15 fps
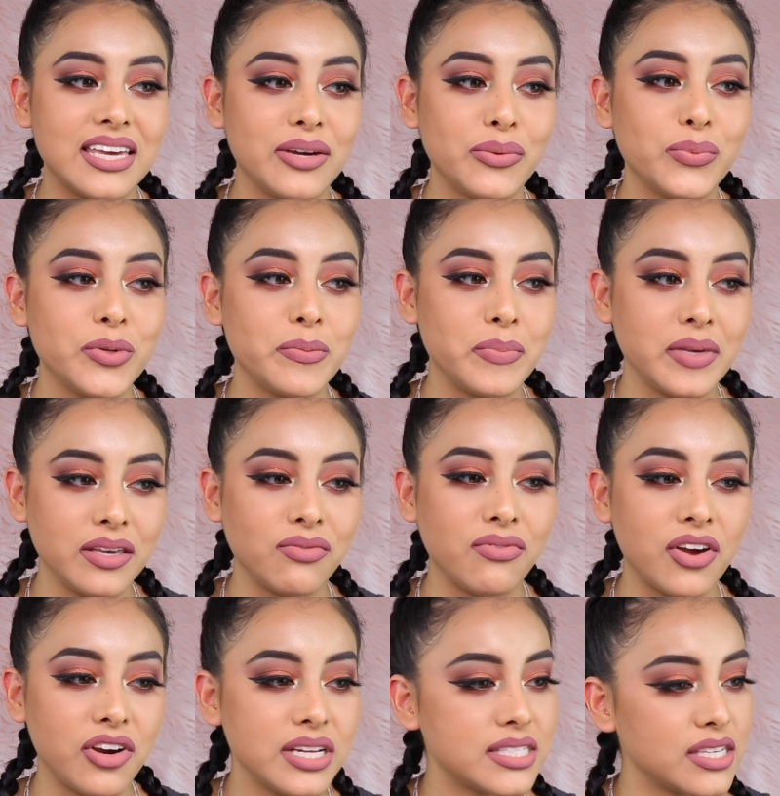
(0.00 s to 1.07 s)
It would be
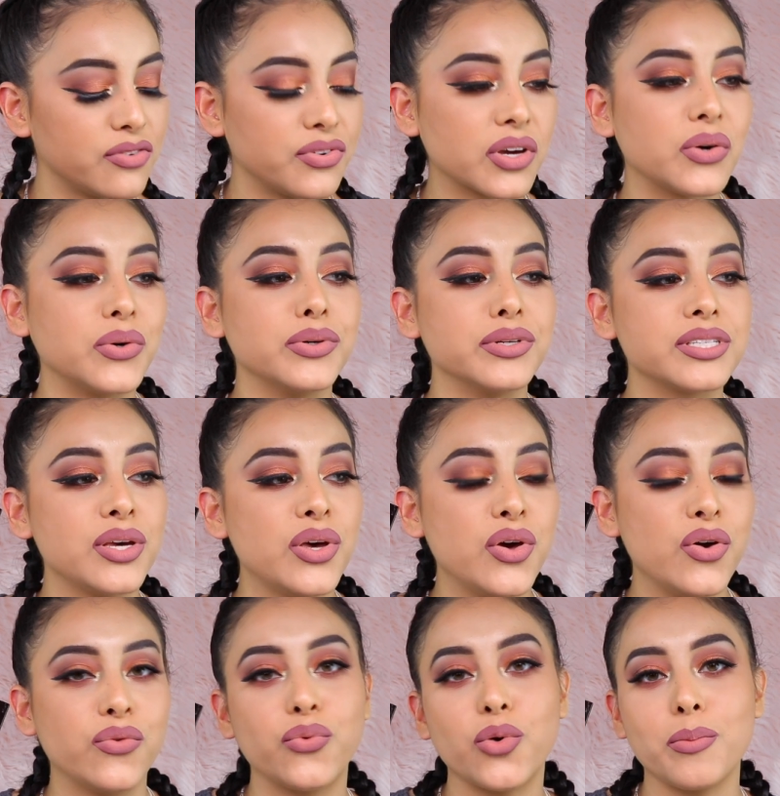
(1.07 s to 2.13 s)
very difficult
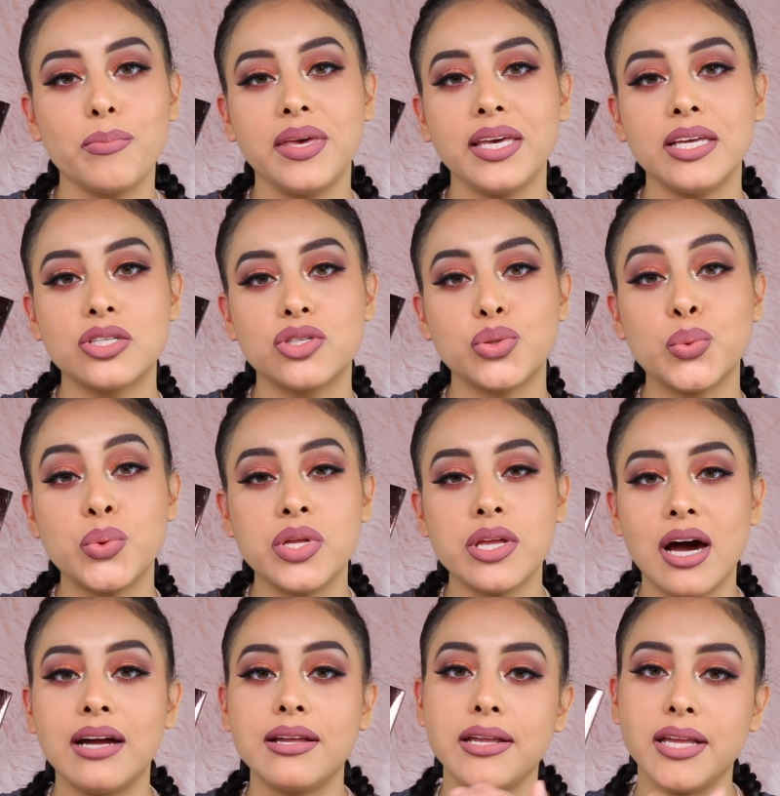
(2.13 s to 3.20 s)
for me to
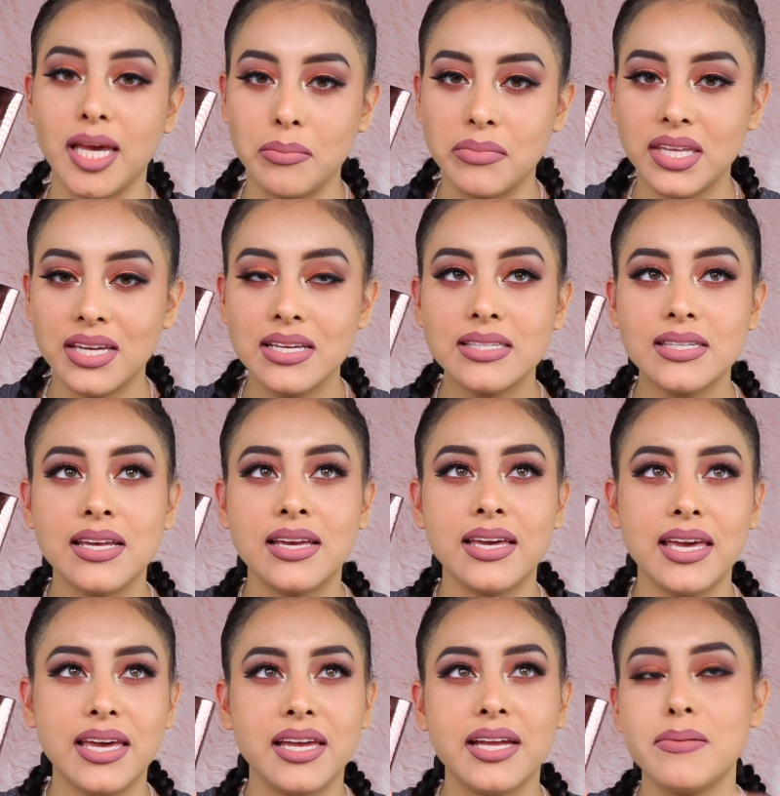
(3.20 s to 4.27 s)
not name this
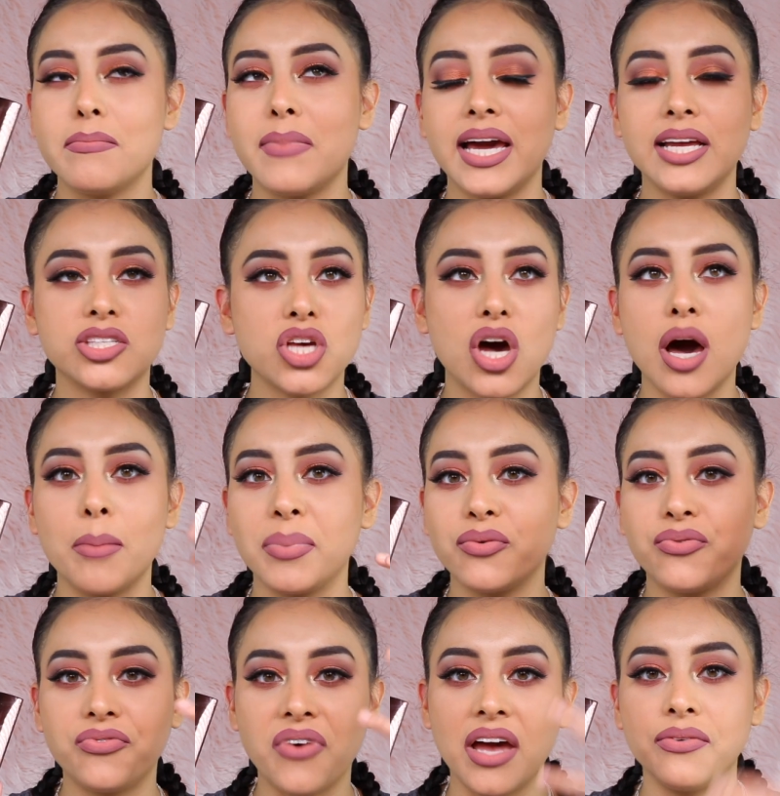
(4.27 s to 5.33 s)
in my top
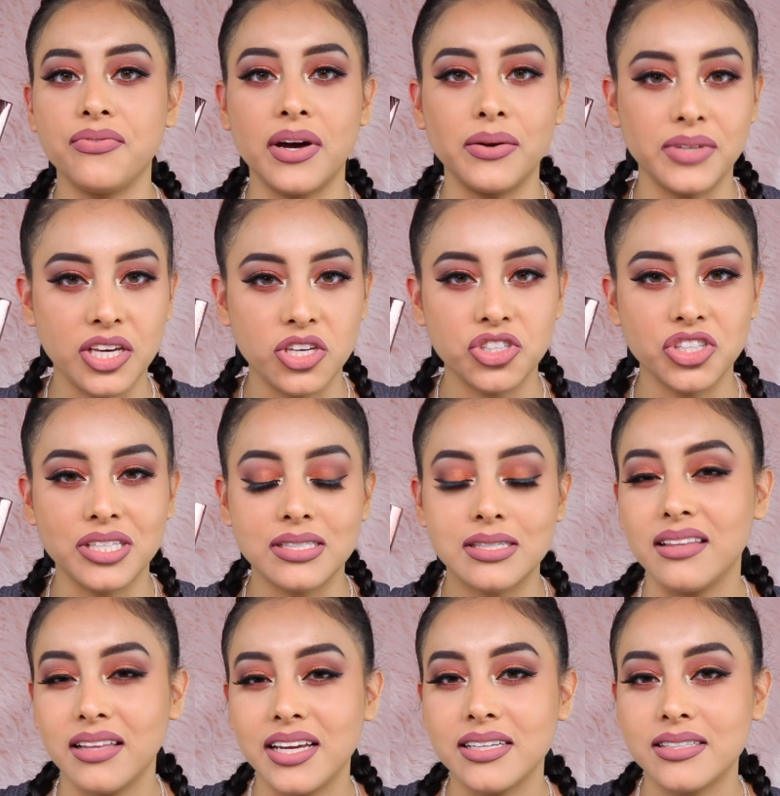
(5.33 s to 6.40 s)
5
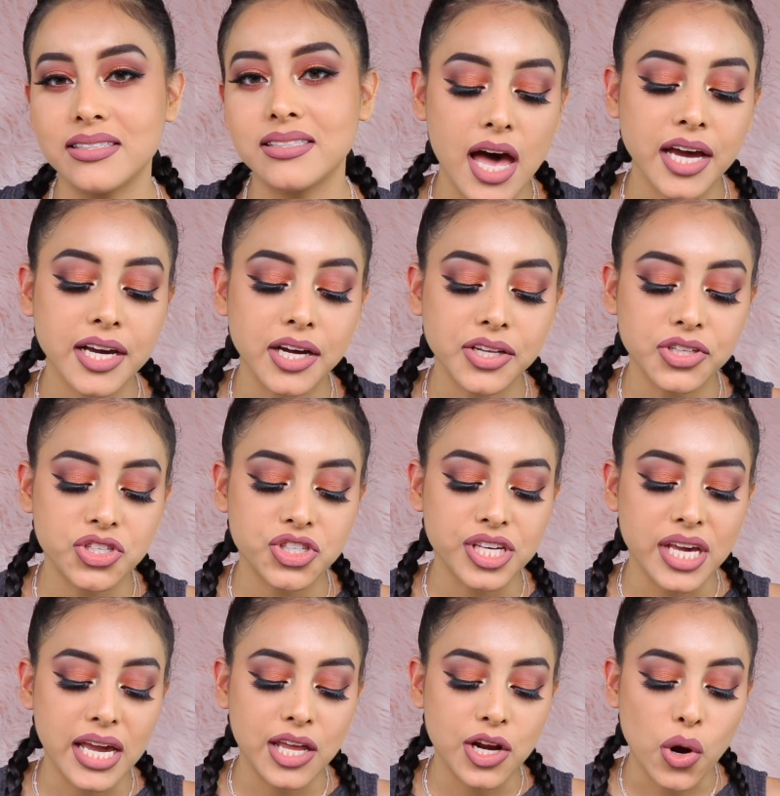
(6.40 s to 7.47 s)
foundations list. I got the
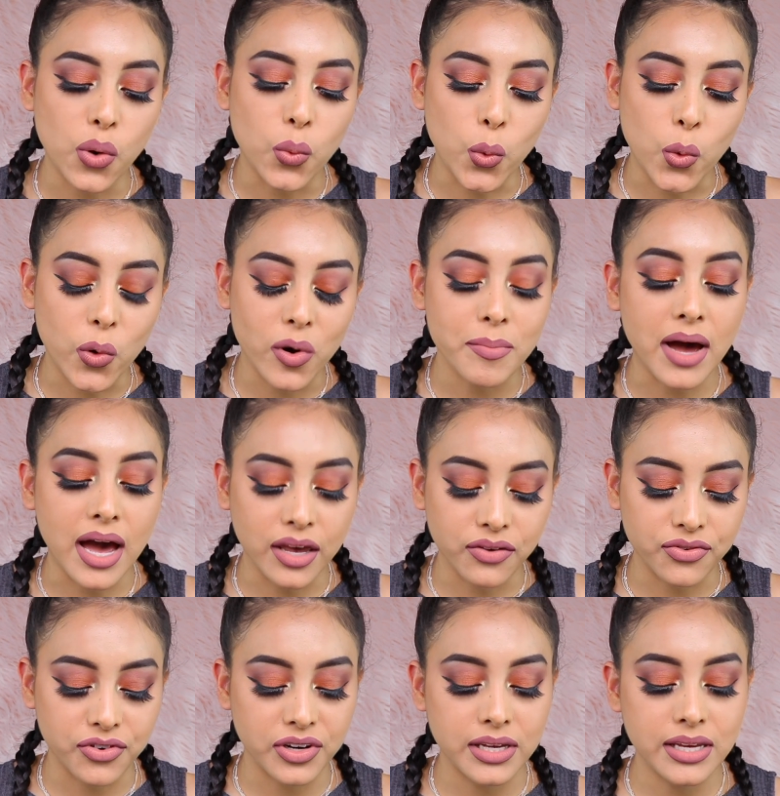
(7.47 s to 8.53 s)
shade Warm
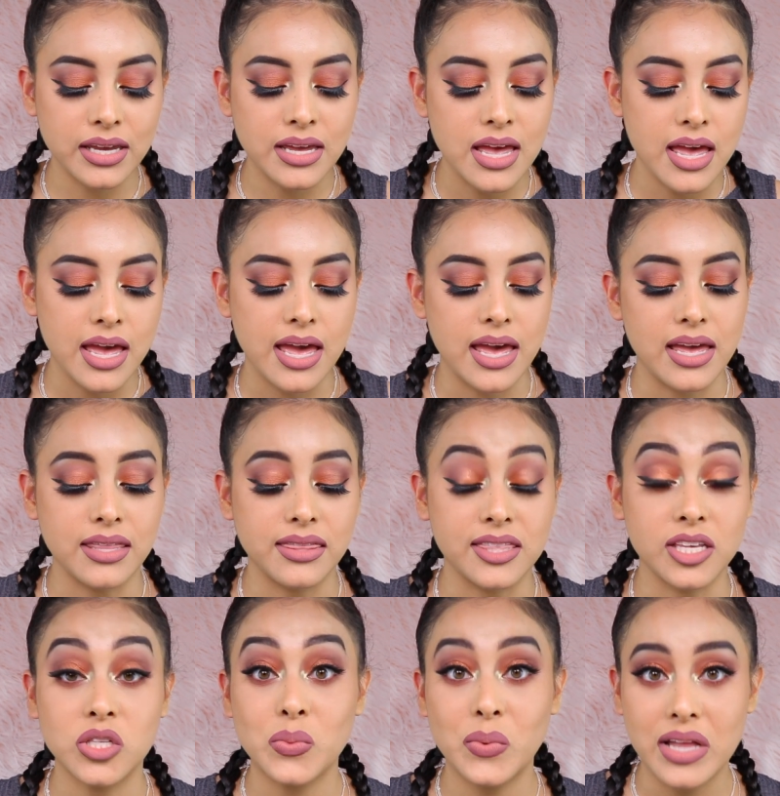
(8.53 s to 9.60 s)
Ivory, and
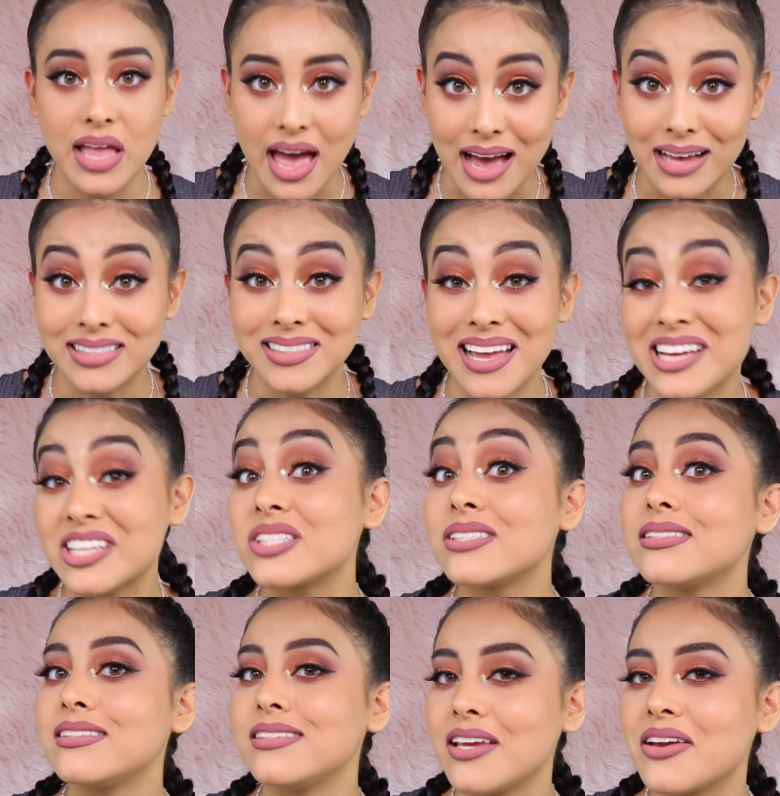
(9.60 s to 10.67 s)
this one has like
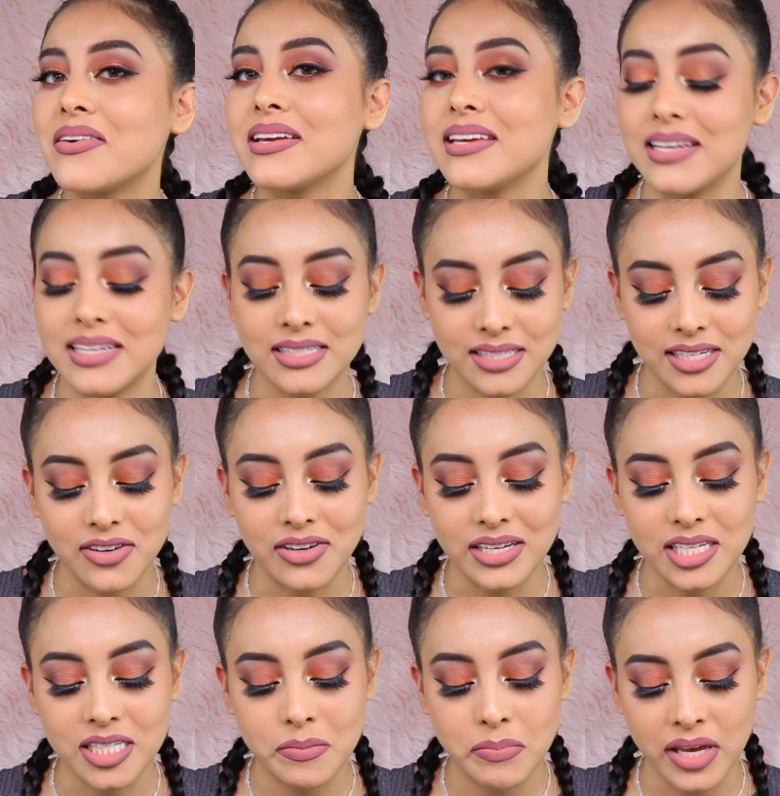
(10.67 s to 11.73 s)

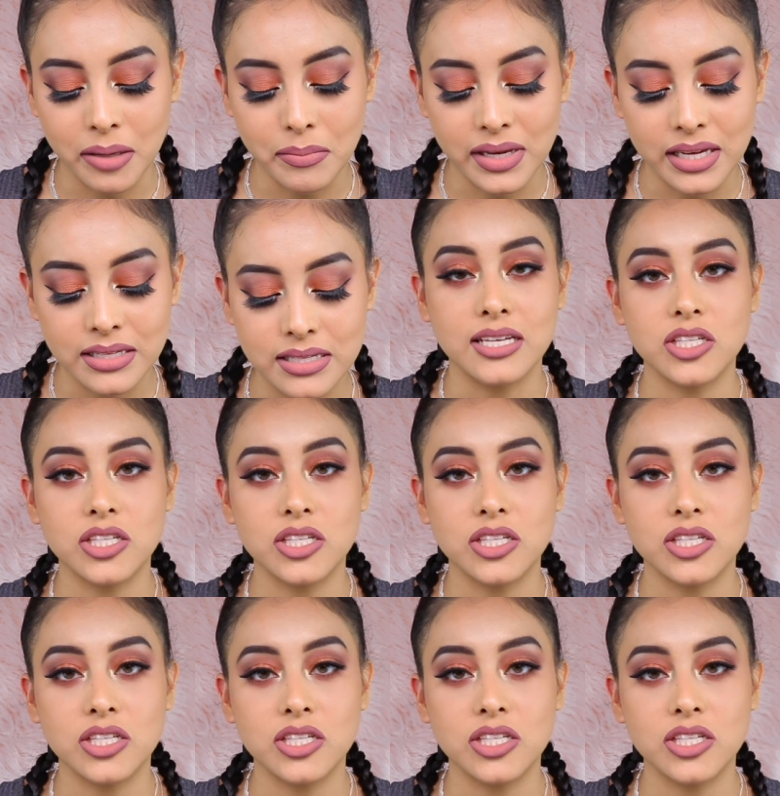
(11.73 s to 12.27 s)
serious pigment.